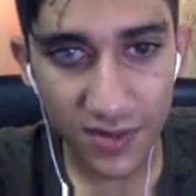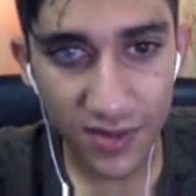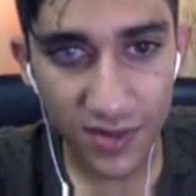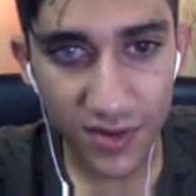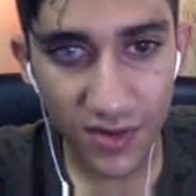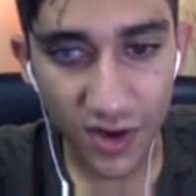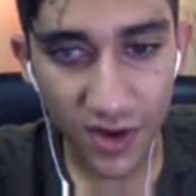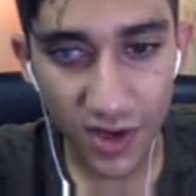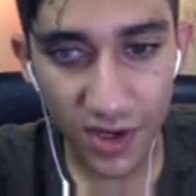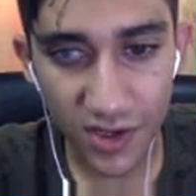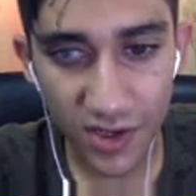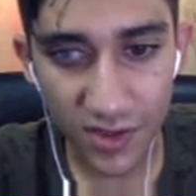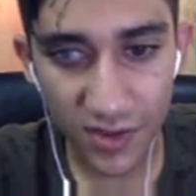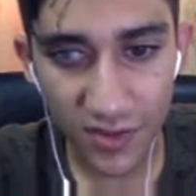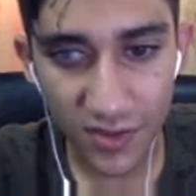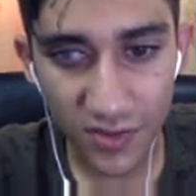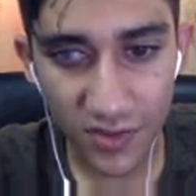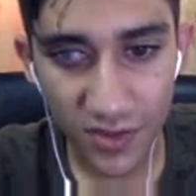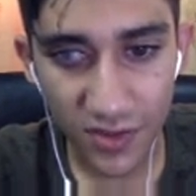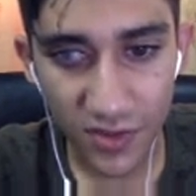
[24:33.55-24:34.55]

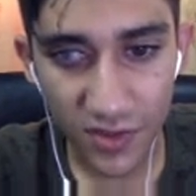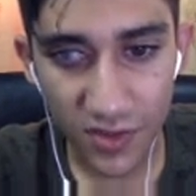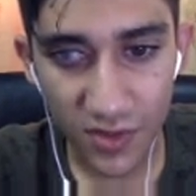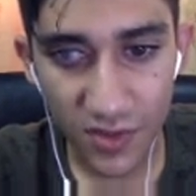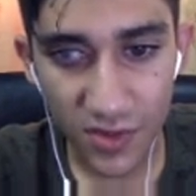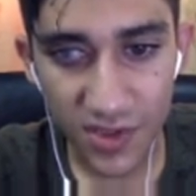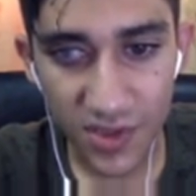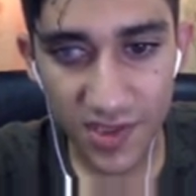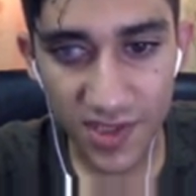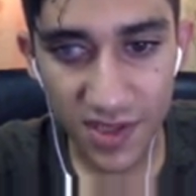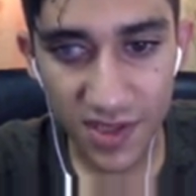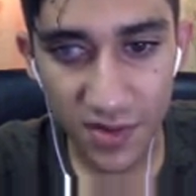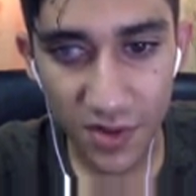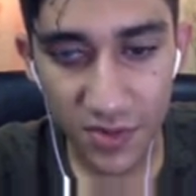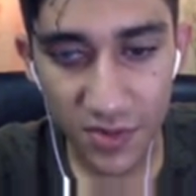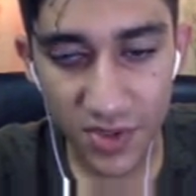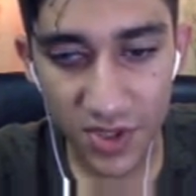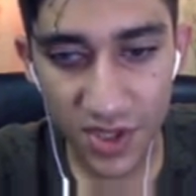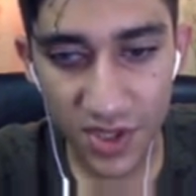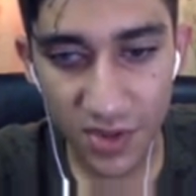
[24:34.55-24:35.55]

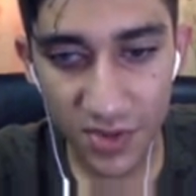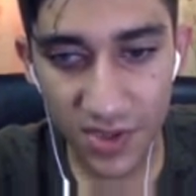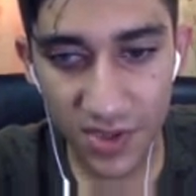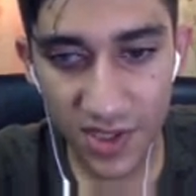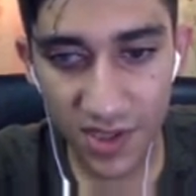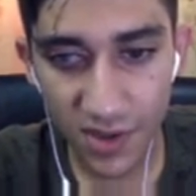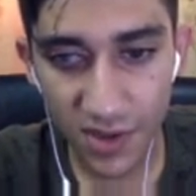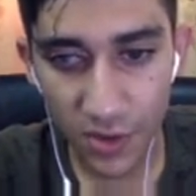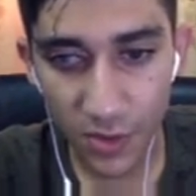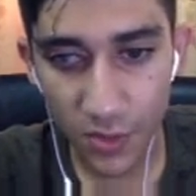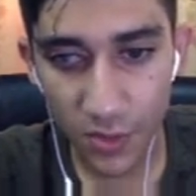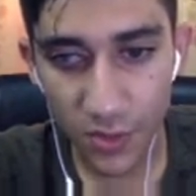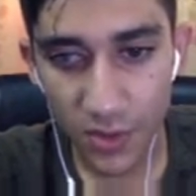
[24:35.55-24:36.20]
9000.